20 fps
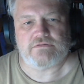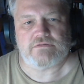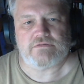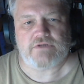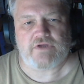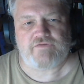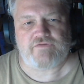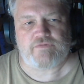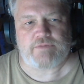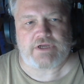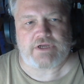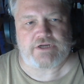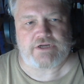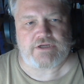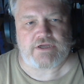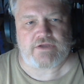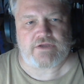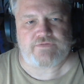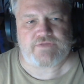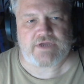everybody
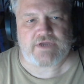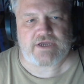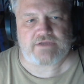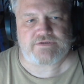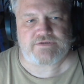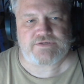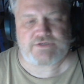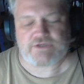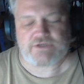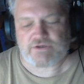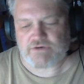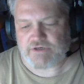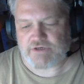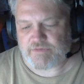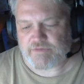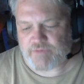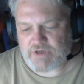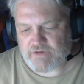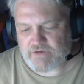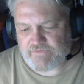at that tier and
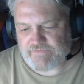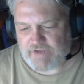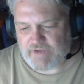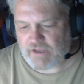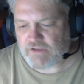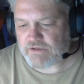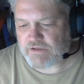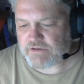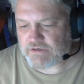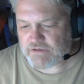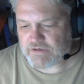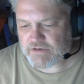above, Alan.